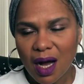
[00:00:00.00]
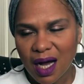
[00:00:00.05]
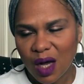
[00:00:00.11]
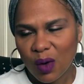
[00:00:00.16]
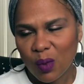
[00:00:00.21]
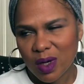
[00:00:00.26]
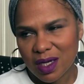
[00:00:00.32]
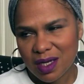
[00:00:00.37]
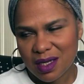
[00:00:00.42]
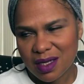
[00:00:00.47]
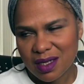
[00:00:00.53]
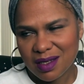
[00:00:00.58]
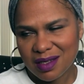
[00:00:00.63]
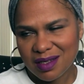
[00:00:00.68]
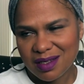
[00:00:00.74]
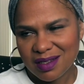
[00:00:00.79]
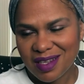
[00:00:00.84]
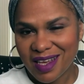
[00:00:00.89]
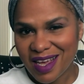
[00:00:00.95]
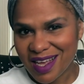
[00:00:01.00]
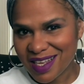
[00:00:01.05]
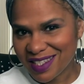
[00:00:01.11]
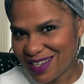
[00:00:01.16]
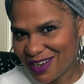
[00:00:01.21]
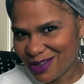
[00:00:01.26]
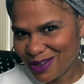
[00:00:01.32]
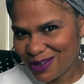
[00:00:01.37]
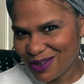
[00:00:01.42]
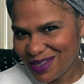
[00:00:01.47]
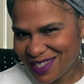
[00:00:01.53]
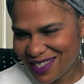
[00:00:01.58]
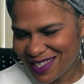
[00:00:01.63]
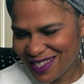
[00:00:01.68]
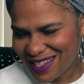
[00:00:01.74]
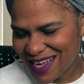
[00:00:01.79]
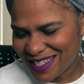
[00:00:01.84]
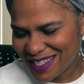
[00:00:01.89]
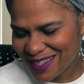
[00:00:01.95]
I was the guest
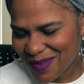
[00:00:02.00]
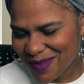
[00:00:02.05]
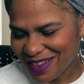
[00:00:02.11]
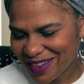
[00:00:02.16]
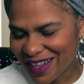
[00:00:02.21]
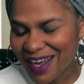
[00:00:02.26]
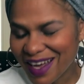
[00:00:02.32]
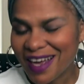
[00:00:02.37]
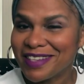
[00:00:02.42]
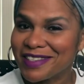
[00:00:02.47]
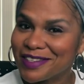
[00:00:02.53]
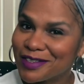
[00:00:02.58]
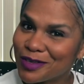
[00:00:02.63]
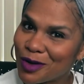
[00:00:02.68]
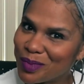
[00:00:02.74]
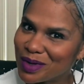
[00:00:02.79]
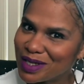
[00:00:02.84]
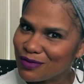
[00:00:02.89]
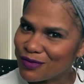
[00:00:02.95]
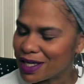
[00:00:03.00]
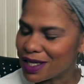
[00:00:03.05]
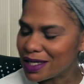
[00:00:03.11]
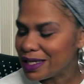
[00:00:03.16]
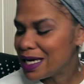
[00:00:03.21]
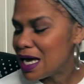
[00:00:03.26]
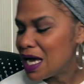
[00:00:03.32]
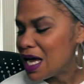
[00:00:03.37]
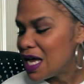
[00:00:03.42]
host last month. I had so much fun.